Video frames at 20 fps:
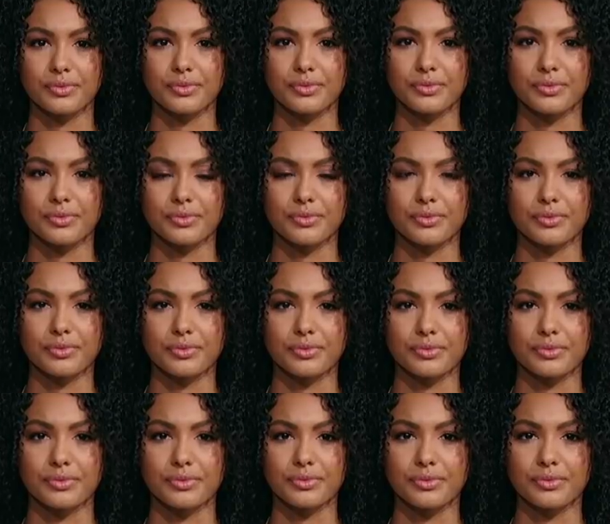
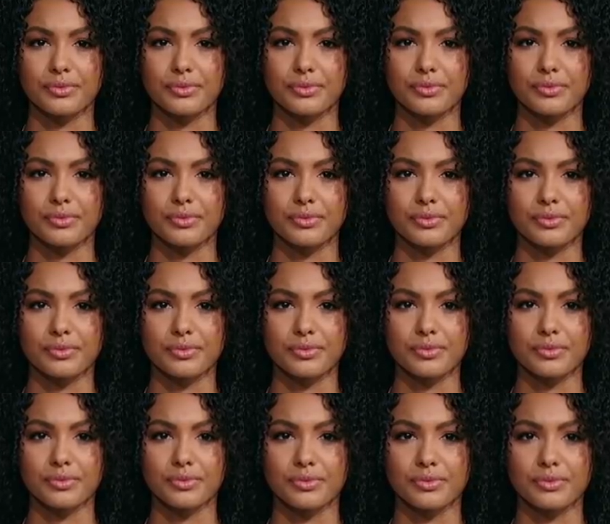
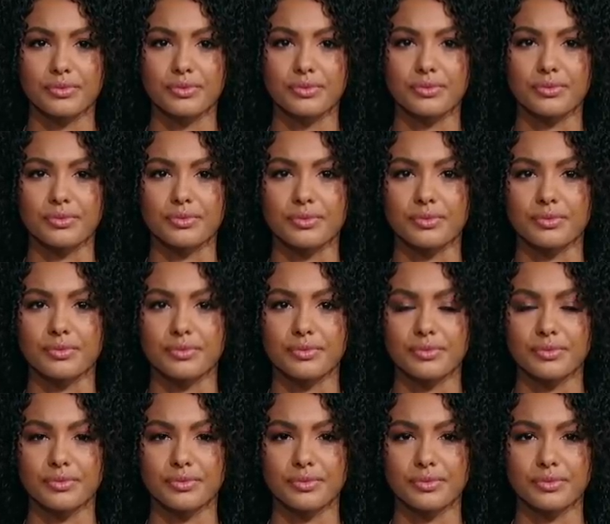
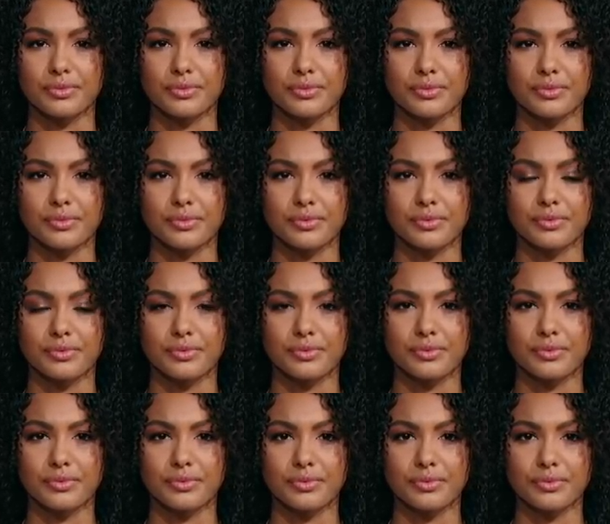
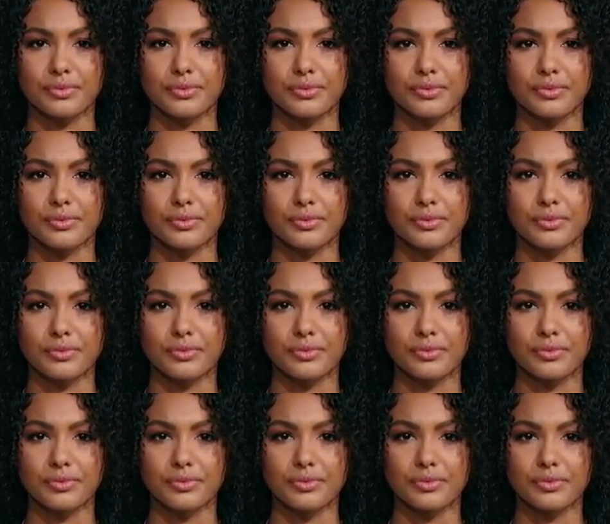
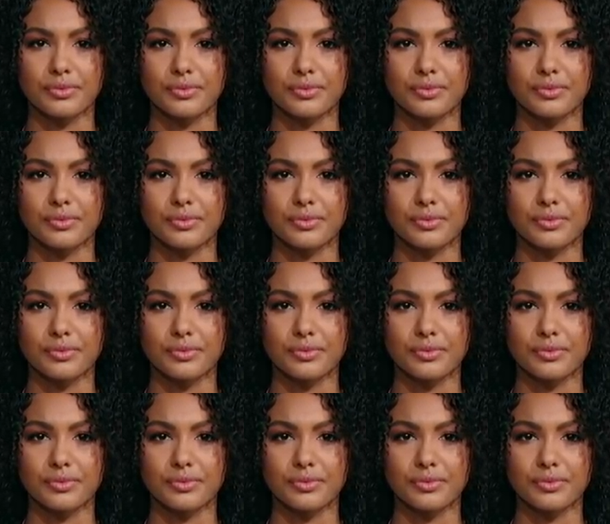No words are spoken by the person on screen.